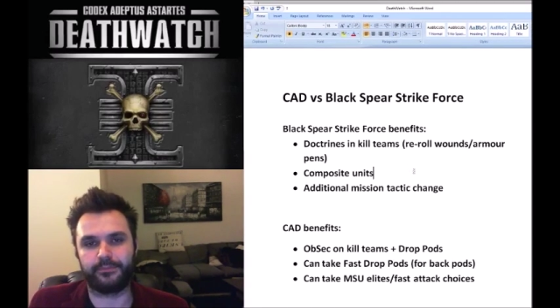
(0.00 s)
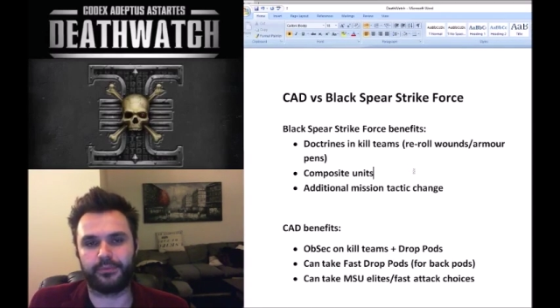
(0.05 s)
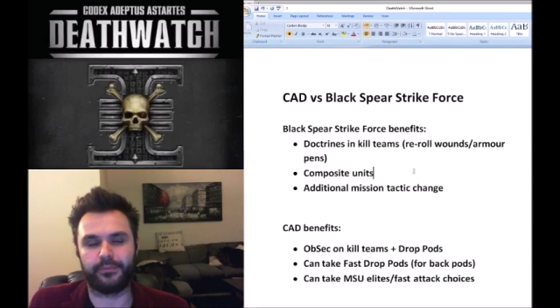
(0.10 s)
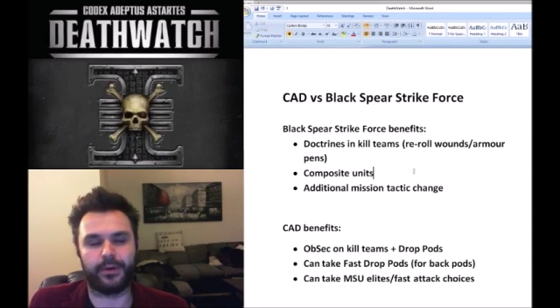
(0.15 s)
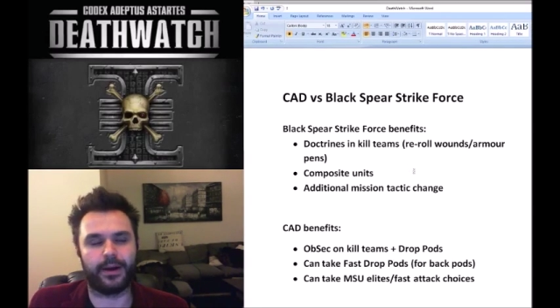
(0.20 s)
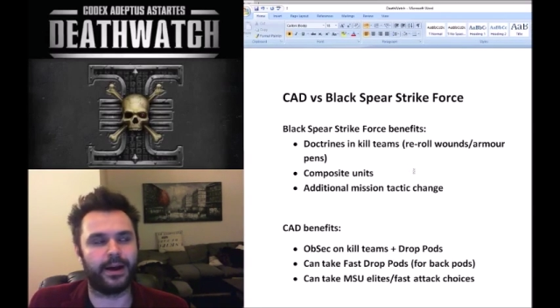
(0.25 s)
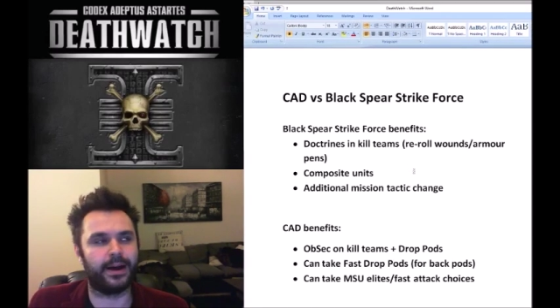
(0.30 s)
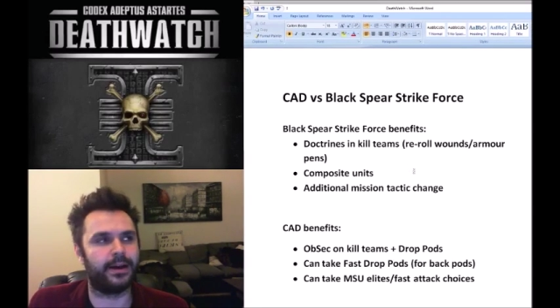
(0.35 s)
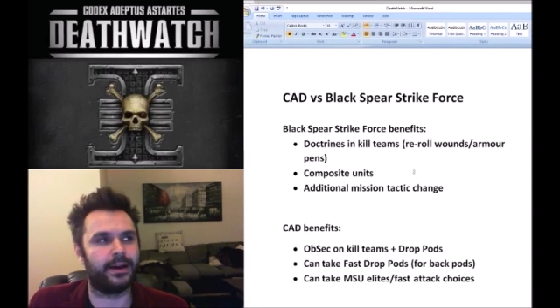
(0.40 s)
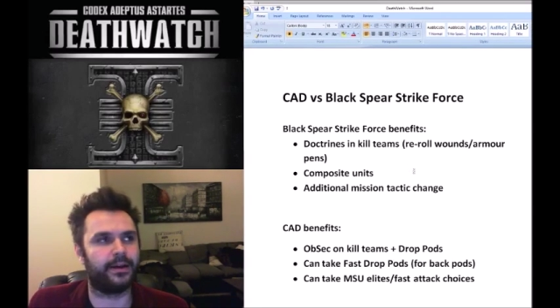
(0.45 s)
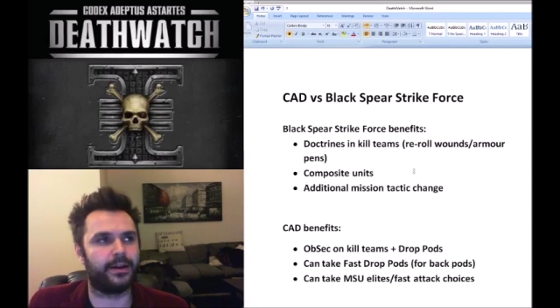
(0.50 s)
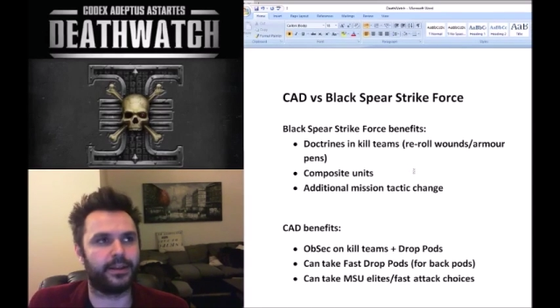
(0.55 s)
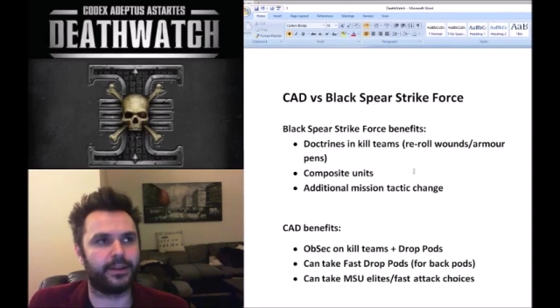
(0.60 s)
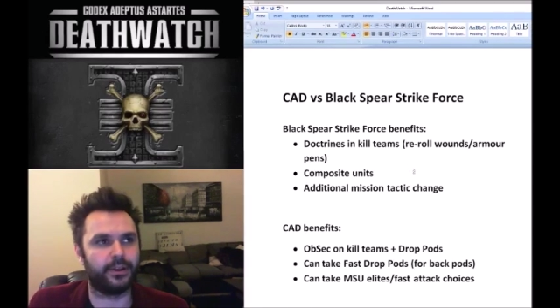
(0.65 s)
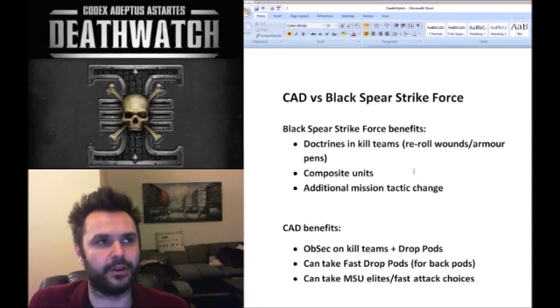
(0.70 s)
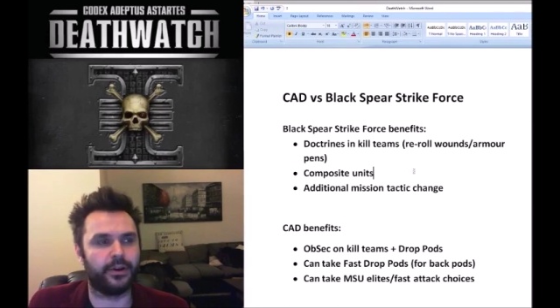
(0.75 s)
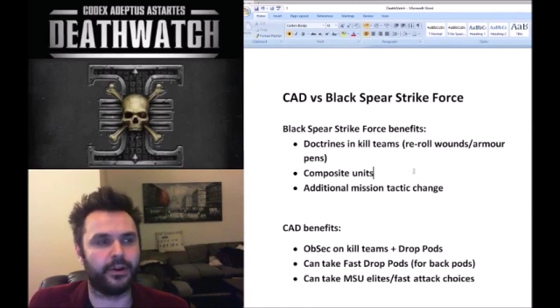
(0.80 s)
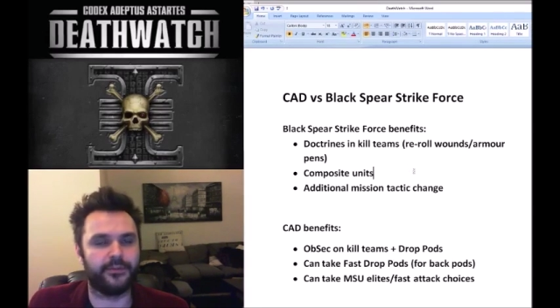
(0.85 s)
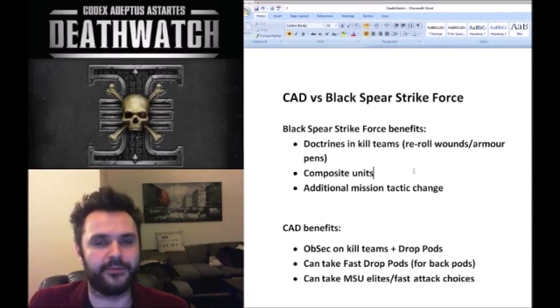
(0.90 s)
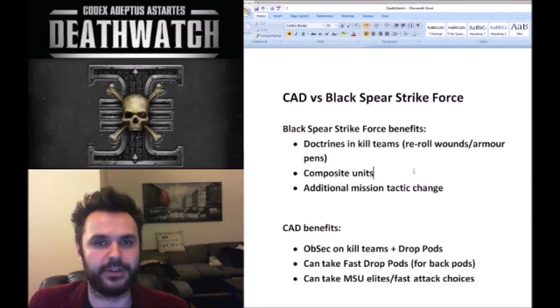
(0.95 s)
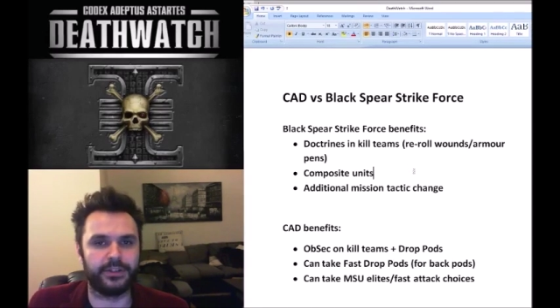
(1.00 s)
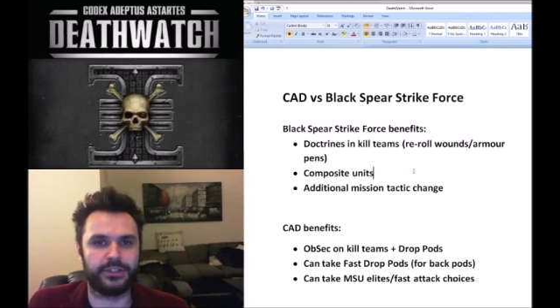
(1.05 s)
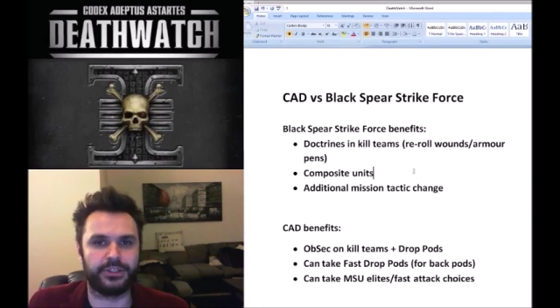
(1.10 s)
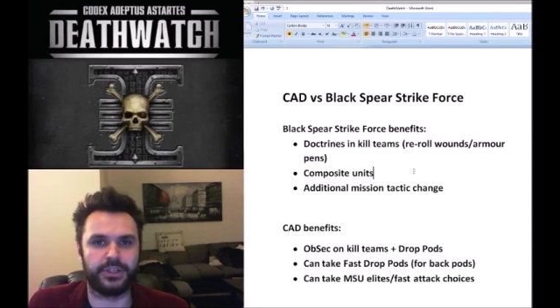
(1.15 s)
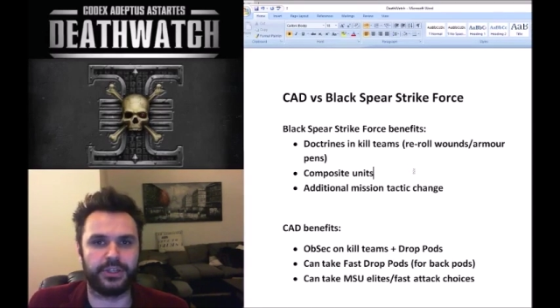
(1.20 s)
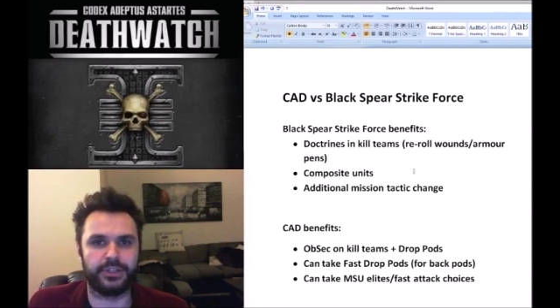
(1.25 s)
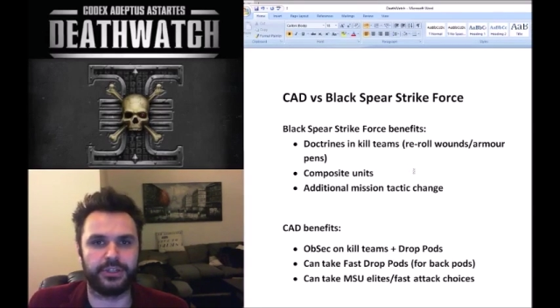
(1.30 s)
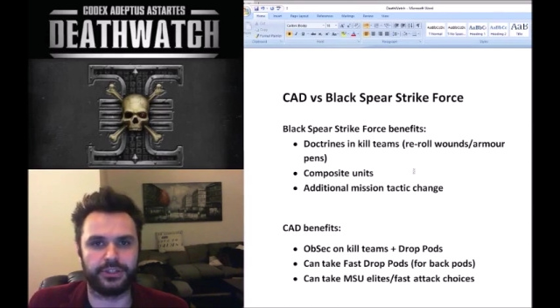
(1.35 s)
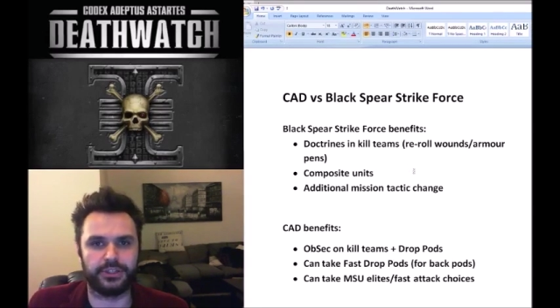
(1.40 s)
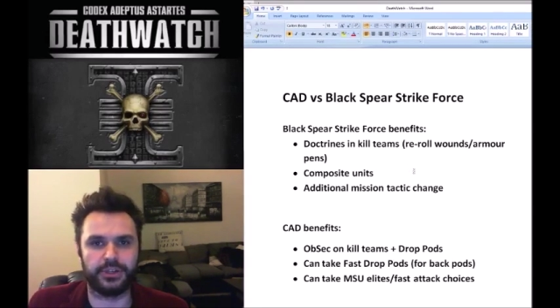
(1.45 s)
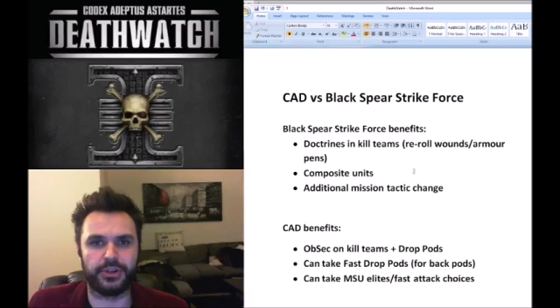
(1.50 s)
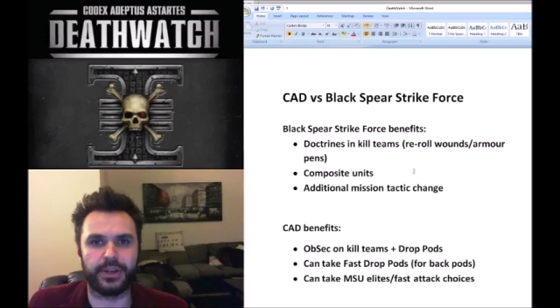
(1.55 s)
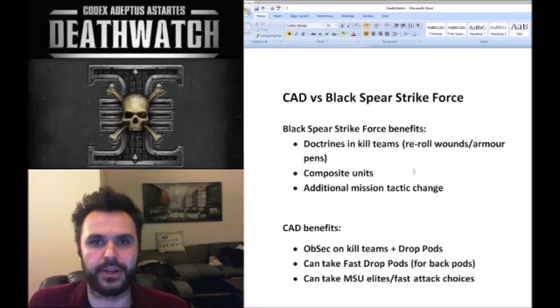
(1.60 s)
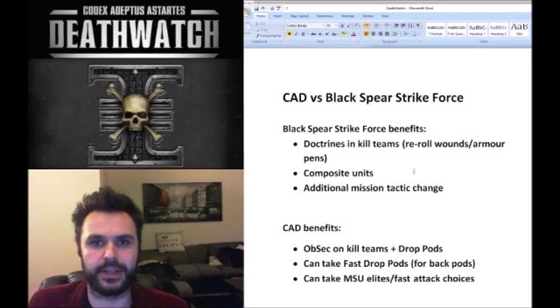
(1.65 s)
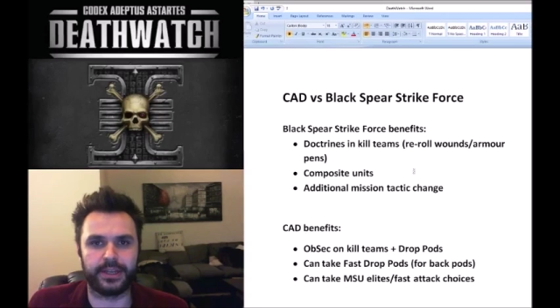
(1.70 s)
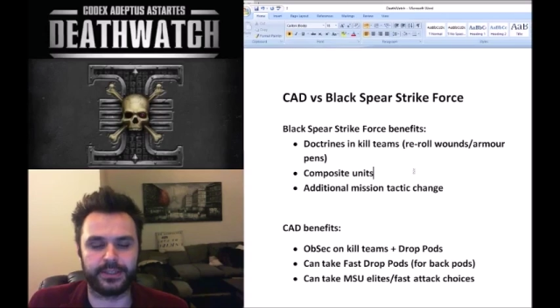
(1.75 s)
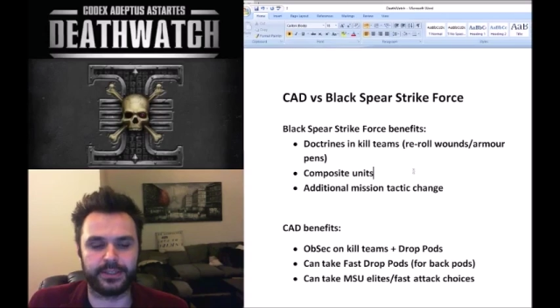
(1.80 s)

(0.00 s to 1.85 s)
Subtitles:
efficient shooting